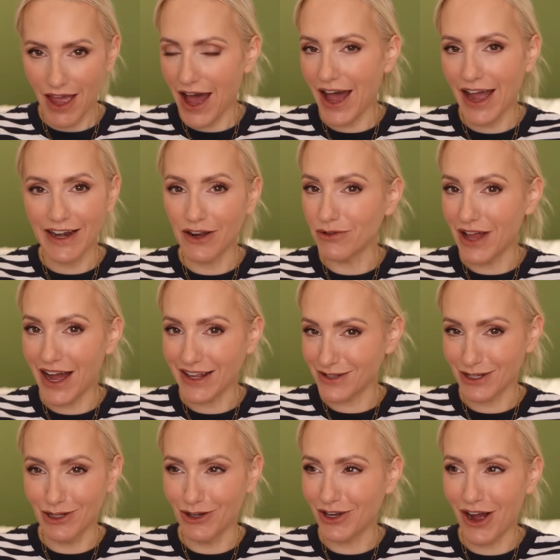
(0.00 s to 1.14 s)
I don't like
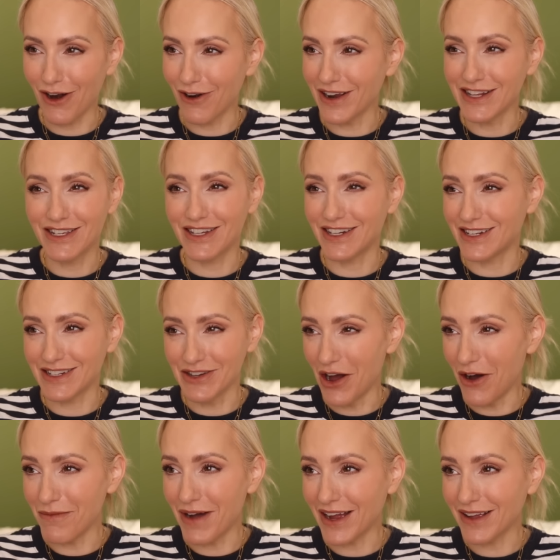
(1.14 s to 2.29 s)
to look orange. It is
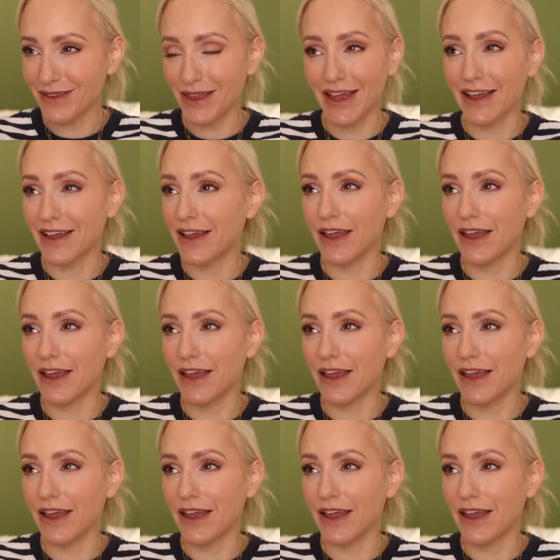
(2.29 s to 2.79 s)
not my thing.